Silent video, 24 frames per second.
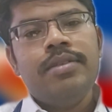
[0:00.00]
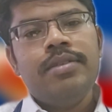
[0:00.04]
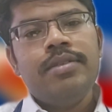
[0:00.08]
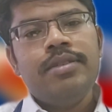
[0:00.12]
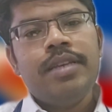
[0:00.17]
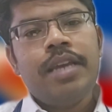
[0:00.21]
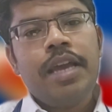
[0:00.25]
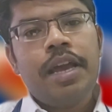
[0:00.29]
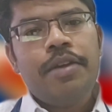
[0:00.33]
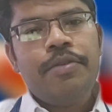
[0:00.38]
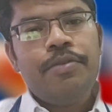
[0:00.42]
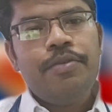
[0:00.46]

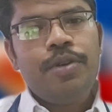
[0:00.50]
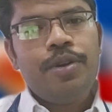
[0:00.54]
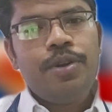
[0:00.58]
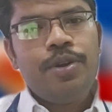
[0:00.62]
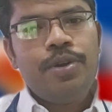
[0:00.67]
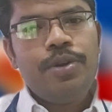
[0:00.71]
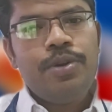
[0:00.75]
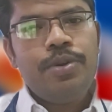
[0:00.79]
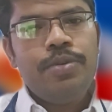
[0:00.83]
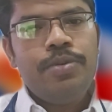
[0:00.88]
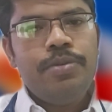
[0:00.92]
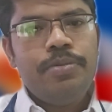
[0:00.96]
See, I
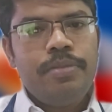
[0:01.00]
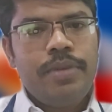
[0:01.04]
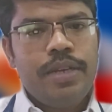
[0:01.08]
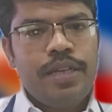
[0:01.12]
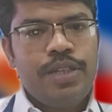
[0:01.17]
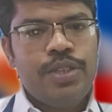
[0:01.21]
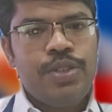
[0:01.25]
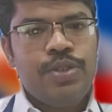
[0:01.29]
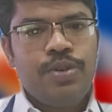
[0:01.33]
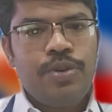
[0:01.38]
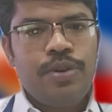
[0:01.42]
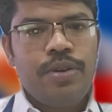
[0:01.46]
want to
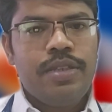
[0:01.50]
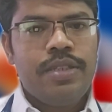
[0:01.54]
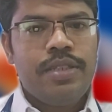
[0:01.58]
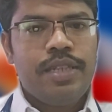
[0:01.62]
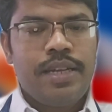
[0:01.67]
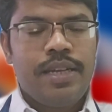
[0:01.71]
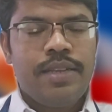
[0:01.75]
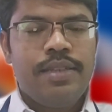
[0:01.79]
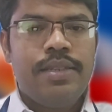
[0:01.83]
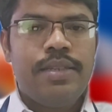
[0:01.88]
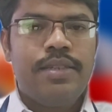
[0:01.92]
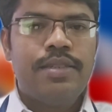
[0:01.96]
make sure
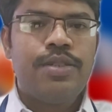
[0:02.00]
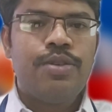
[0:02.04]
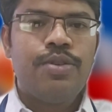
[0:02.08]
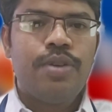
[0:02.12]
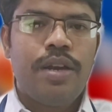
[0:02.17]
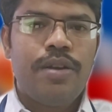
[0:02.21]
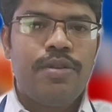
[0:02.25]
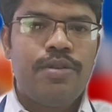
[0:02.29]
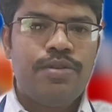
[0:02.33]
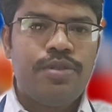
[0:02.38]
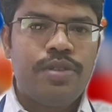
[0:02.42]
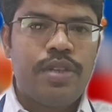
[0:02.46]
just you
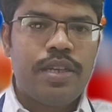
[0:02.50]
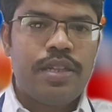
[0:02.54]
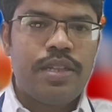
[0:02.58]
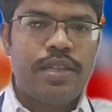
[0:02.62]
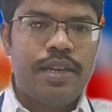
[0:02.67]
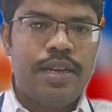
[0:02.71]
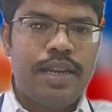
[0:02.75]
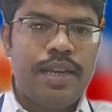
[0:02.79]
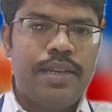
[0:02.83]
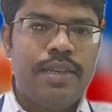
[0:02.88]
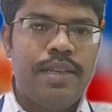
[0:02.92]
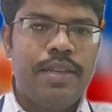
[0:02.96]
have to check
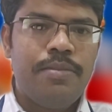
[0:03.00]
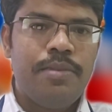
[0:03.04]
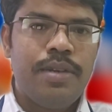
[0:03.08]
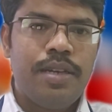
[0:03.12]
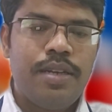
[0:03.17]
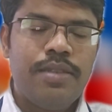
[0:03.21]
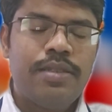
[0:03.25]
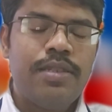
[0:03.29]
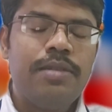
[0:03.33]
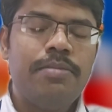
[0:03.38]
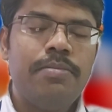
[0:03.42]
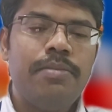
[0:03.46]
the titer,
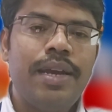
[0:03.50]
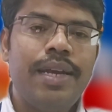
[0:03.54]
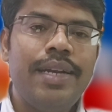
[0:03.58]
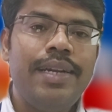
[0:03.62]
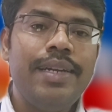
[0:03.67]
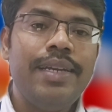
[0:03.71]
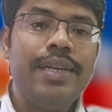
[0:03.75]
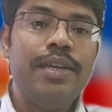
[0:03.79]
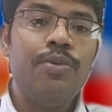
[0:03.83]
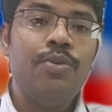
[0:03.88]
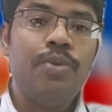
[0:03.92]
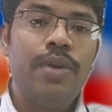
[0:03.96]
because it
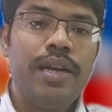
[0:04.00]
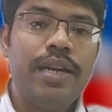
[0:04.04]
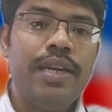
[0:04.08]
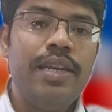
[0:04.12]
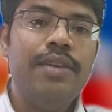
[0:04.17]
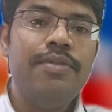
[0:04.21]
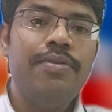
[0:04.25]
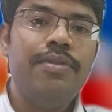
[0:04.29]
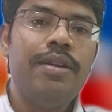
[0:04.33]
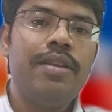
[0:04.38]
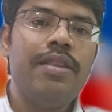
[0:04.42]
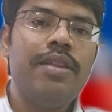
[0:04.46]
might take 1
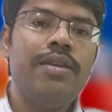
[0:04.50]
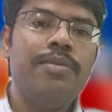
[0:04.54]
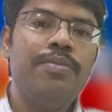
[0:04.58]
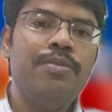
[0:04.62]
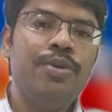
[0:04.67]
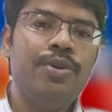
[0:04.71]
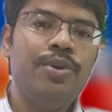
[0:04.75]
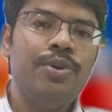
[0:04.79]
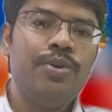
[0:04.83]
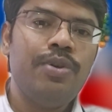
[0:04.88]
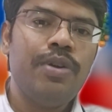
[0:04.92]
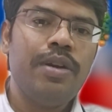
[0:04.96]
day for the
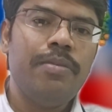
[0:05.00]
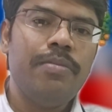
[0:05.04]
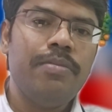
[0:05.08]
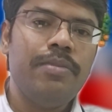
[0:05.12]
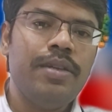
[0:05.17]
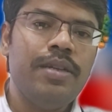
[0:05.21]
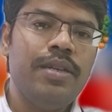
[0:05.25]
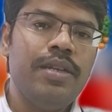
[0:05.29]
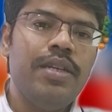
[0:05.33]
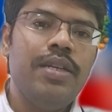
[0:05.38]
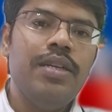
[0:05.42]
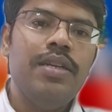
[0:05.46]
report to
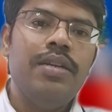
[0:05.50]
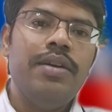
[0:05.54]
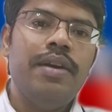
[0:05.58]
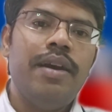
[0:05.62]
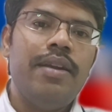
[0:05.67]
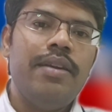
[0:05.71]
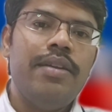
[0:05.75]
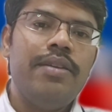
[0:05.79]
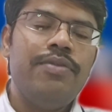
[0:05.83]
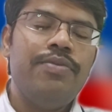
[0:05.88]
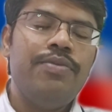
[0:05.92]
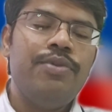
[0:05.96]
come.
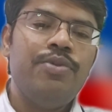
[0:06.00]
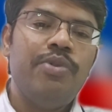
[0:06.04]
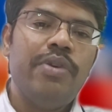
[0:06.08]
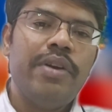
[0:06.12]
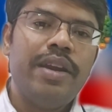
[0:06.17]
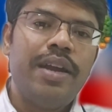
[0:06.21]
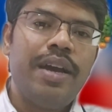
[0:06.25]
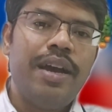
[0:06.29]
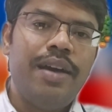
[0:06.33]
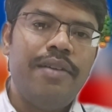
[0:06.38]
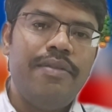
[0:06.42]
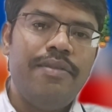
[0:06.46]
And if you
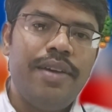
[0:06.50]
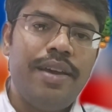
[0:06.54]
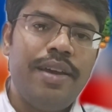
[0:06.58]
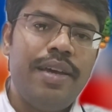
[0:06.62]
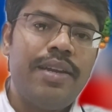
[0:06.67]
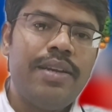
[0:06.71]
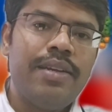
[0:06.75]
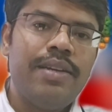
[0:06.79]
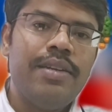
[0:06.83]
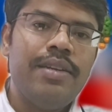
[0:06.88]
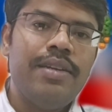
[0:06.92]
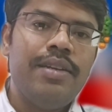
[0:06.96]
are
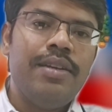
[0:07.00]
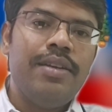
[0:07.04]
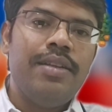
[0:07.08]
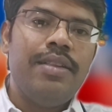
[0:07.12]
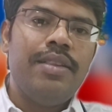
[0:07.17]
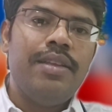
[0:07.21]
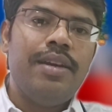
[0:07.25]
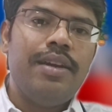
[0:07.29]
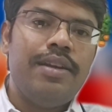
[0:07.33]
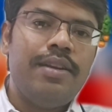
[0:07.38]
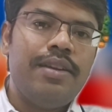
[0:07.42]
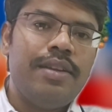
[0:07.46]
aware
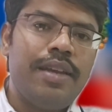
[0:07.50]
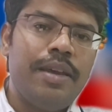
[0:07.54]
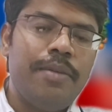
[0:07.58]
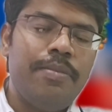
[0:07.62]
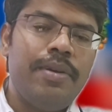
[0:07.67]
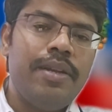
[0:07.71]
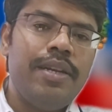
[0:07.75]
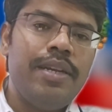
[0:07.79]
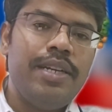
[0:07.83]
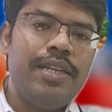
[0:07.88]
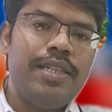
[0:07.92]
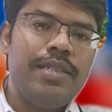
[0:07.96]
that
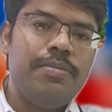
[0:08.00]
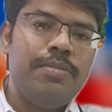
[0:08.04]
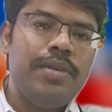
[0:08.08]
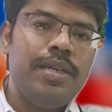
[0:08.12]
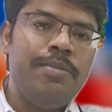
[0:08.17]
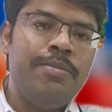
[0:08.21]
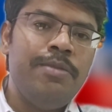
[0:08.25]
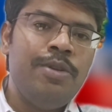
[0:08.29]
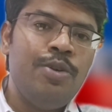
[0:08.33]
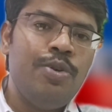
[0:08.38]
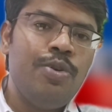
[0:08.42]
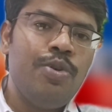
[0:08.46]
hepatitis
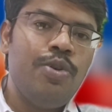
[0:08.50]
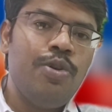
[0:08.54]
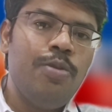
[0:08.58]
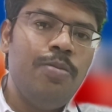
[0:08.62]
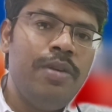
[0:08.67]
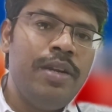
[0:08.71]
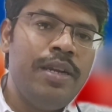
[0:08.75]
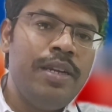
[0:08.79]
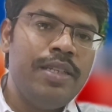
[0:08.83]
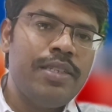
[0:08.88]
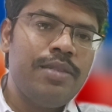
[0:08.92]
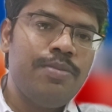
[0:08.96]
B
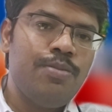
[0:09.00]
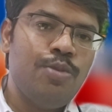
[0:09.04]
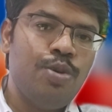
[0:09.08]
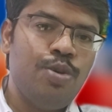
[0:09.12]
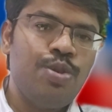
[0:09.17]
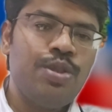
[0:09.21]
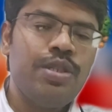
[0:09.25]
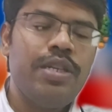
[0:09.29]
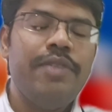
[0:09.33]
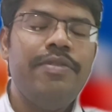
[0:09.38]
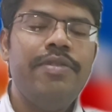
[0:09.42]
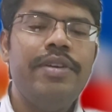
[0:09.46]
immunoglobulin is
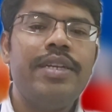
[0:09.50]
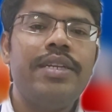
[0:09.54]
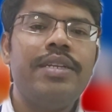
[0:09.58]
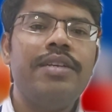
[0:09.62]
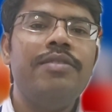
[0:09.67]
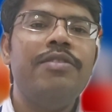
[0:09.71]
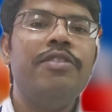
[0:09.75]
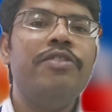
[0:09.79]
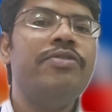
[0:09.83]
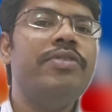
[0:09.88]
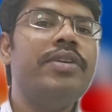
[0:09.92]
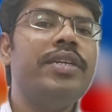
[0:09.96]
most
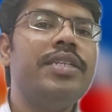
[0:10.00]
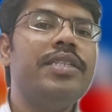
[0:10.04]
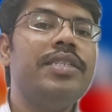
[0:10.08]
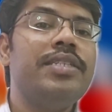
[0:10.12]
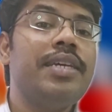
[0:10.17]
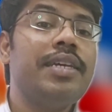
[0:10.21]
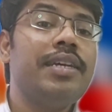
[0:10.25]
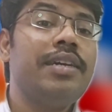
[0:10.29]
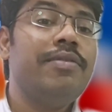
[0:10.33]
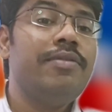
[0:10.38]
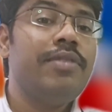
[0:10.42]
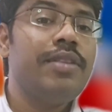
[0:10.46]
effective if it is
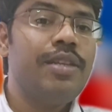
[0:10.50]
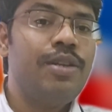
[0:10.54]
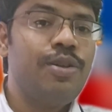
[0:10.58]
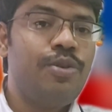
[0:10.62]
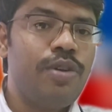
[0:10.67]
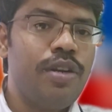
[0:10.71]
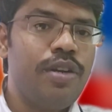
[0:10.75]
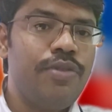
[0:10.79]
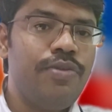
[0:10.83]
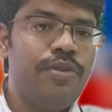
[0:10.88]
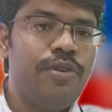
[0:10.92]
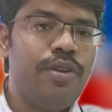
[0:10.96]
taken within
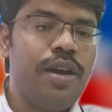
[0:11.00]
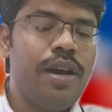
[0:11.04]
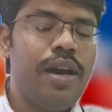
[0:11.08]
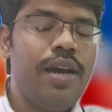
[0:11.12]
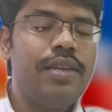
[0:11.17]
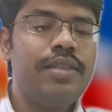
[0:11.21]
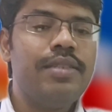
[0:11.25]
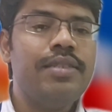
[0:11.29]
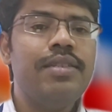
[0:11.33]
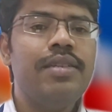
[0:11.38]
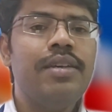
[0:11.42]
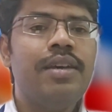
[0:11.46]
24
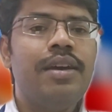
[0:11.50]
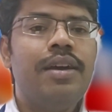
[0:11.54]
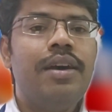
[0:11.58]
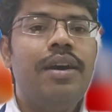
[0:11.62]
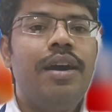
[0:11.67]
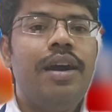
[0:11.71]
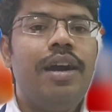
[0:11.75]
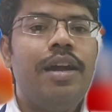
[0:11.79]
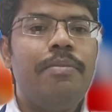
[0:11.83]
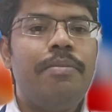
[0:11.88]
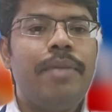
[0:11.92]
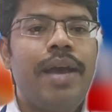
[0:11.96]
hours,
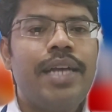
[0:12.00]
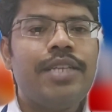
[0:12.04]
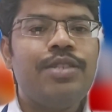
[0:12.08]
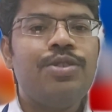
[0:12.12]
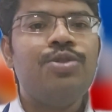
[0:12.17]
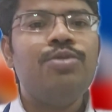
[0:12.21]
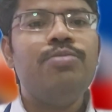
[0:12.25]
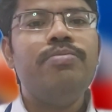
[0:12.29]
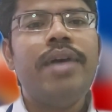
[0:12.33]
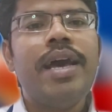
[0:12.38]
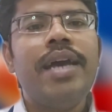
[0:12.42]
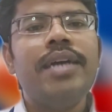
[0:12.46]
or max
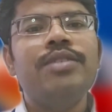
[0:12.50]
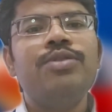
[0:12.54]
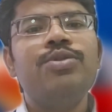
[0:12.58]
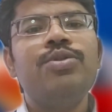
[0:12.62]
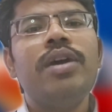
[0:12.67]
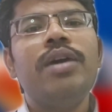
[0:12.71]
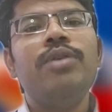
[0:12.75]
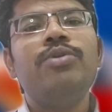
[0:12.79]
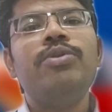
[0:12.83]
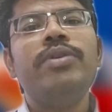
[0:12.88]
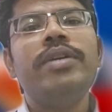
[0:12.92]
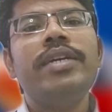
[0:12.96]
to max
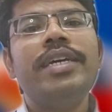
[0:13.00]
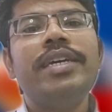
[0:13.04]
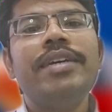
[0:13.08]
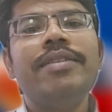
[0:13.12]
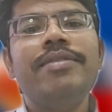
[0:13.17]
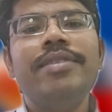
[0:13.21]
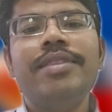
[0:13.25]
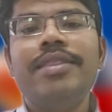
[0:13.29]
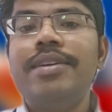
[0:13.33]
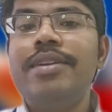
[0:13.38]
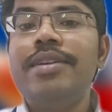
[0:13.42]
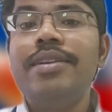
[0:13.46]
you have to take
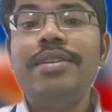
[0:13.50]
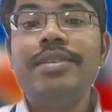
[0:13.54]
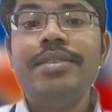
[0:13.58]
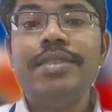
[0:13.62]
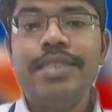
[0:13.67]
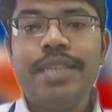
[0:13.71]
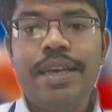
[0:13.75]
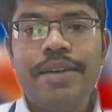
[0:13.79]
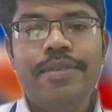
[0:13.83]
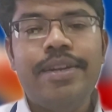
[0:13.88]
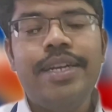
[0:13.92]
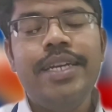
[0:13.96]
within
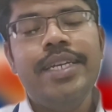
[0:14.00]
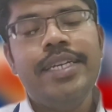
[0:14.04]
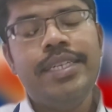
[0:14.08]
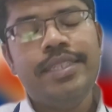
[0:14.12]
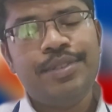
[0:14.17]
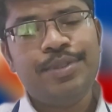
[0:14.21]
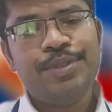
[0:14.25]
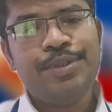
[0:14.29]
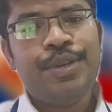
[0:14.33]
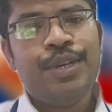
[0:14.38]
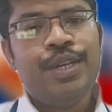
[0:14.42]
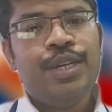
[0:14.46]
7
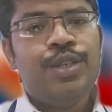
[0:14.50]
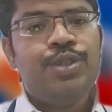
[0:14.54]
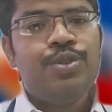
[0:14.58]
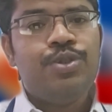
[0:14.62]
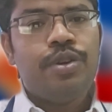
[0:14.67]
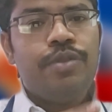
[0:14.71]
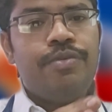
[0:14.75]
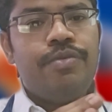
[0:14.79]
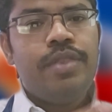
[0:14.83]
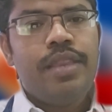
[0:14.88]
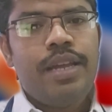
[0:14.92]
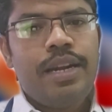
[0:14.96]
days.
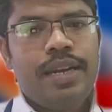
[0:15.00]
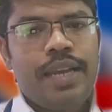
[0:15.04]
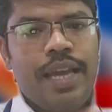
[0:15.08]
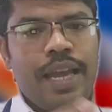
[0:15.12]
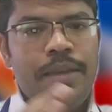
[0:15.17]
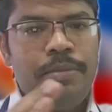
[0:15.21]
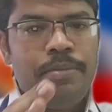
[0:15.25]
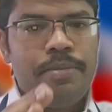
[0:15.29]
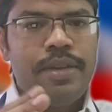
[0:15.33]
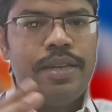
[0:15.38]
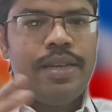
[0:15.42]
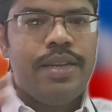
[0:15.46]
So if the
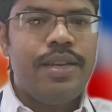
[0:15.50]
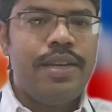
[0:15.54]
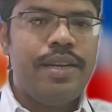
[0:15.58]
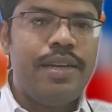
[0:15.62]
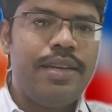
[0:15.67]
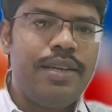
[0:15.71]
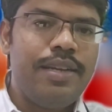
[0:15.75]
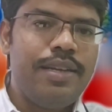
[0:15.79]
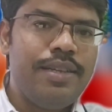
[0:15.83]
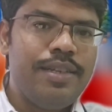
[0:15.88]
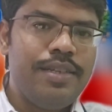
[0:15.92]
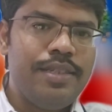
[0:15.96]
time
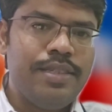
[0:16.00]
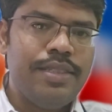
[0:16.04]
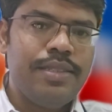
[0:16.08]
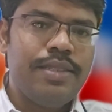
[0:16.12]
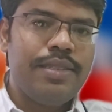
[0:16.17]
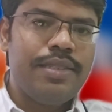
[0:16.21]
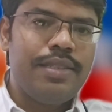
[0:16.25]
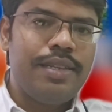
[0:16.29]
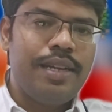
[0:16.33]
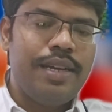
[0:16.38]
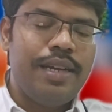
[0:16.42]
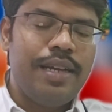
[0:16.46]
period
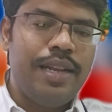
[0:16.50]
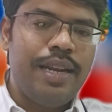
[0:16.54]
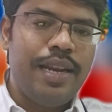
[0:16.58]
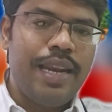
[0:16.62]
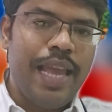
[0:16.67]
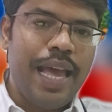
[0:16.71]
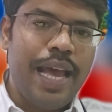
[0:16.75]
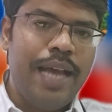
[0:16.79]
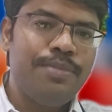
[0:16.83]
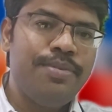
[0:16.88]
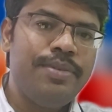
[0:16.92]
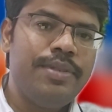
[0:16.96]
is
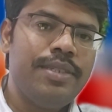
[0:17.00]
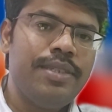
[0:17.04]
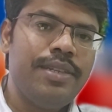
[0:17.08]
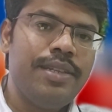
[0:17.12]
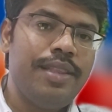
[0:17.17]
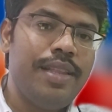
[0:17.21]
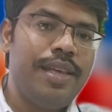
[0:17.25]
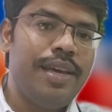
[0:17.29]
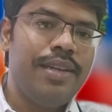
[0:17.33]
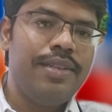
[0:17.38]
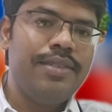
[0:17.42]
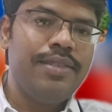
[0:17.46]
lapsed,
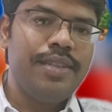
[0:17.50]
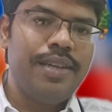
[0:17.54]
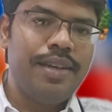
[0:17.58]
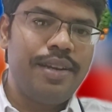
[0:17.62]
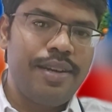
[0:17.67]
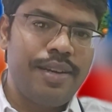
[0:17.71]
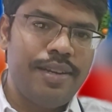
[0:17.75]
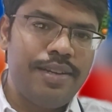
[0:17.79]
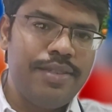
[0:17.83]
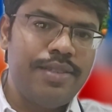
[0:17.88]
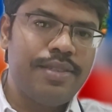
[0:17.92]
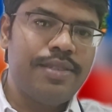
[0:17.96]
there is a
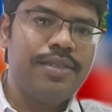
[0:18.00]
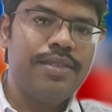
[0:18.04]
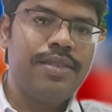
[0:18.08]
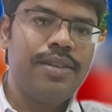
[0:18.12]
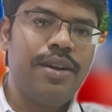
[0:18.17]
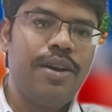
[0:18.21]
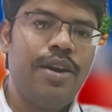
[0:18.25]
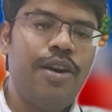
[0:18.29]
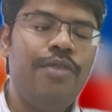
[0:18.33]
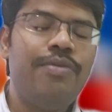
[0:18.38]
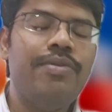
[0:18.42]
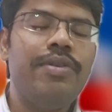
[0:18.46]
risk
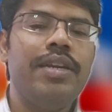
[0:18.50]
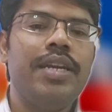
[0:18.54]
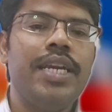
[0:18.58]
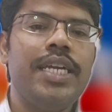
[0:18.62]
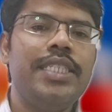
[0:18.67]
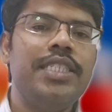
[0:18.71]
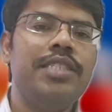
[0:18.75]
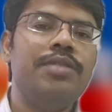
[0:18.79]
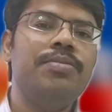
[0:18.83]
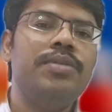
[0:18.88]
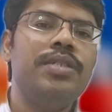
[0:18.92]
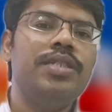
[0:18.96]
of
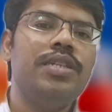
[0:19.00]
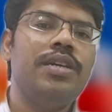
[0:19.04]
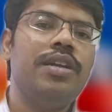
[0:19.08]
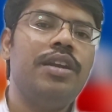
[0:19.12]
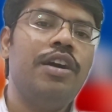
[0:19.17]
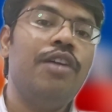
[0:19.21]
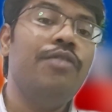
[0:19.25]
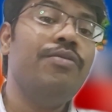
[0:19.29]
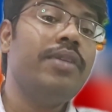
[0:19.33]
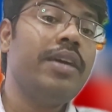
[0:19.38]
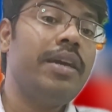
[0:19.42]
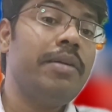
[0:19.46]
transmission
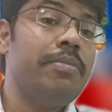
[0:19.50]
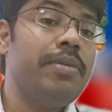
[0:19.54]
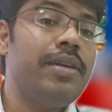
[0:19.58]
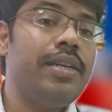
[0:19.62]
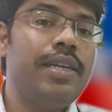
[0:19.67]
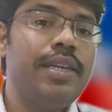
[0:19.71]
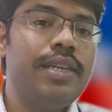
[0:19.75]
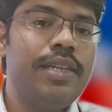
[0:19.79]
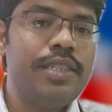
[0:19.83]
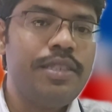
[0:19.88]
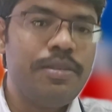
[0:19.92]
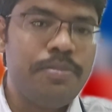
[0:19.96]
of
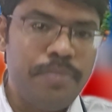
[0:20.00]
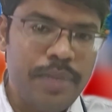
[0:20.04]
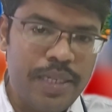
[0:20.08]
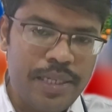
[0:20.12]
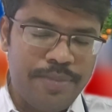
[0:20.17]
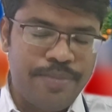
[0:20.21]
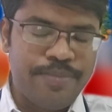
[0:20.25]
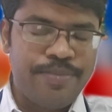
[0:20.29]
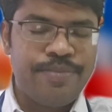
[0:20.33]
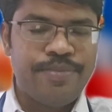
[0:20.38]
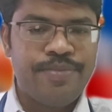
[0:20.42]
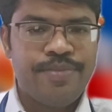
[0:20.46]
hepatitis
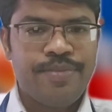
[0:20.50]
B.